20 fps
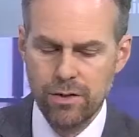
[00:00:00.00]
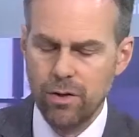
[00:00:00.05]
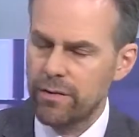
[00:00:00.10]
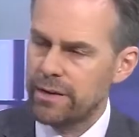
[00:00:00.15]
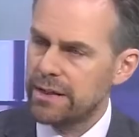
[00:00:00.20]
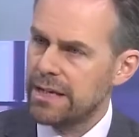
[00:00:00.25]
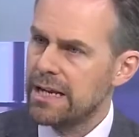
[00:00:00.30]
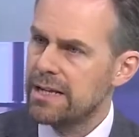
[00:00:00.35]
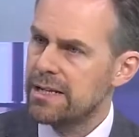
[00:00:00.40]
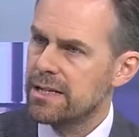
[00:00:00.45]
not
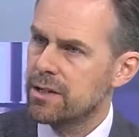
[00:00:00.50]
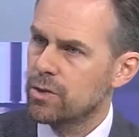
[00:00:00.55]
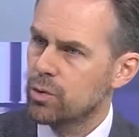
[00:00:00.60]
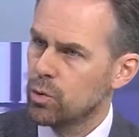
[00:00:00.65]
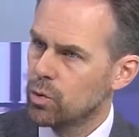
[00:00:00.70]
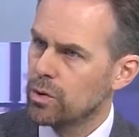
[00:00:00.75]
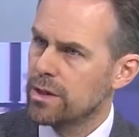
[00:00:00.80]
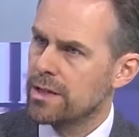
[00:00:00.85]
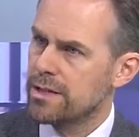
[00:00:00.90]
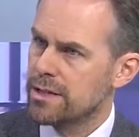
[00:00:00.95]
the case that
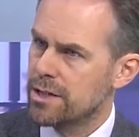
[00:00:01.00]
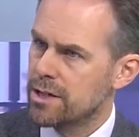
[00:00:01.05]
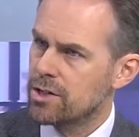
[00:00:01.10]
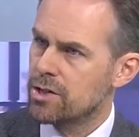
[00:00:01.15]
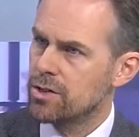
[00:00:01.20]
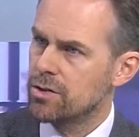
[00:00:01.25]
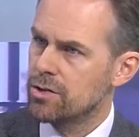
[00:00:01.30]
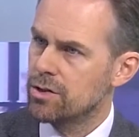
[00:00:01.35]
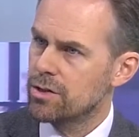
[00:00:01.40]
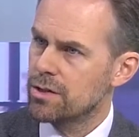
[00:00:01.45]
all
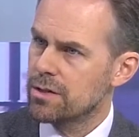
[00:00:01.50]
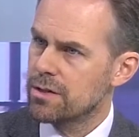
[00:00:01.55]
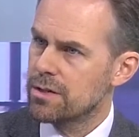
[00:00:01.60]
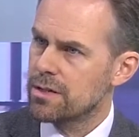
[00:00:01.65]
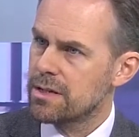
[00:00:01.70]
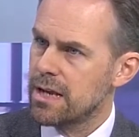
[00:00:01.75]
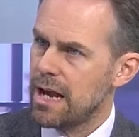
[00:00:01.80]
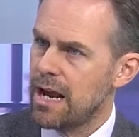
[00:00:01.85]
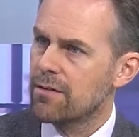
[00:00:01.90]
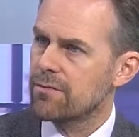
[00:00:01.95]

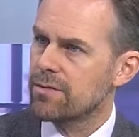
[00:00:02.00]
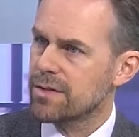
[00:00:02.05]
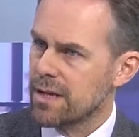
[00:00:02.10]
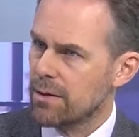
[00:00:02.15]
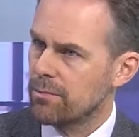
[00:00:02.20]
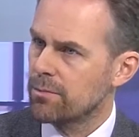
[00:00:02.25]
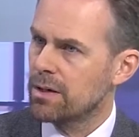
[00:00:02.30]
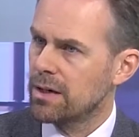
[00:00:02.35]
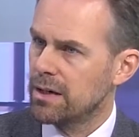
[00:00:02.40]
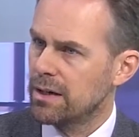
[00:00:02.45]
institutions have
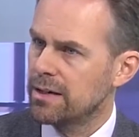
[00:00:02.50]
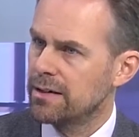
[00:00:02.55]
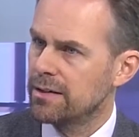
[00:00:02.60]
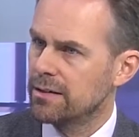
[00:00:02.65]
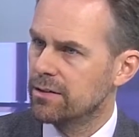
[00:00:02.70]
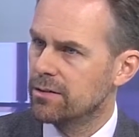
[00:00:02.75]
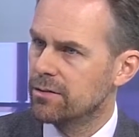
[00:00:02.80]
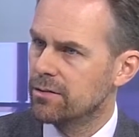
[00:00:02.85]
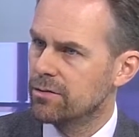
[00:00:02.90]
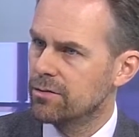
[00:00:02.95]
some
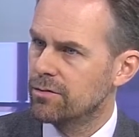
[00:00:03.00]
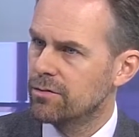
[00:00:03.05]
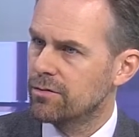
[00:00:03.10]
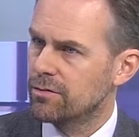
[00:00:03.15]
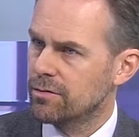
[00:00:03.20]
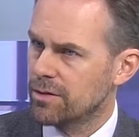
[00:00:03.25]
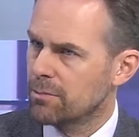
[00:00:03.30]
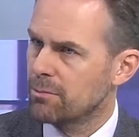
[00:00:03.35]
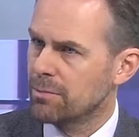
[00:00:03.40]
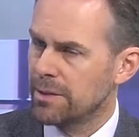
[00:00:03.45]
kind of
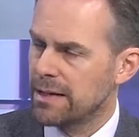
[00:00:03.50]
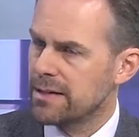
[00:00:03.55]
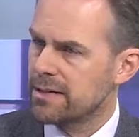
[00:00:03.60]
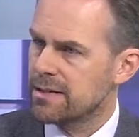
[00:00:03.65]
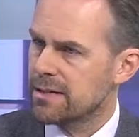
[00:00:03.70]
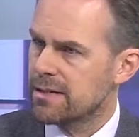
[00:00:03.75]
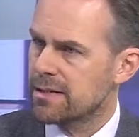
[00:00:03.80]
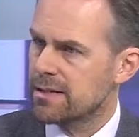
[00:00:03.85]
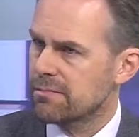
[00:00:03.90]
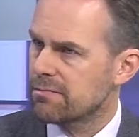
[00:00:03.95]

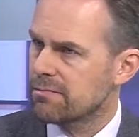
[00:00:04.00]
complaints